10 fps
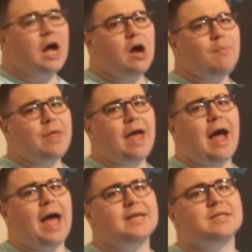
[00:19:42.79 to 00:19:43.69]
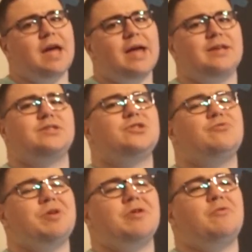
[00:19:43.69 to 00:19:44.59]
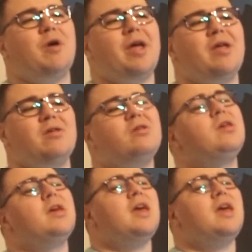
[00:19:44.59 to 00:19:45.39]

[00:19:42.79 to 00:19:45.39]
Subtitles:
I hope that Ice Guy is doing well.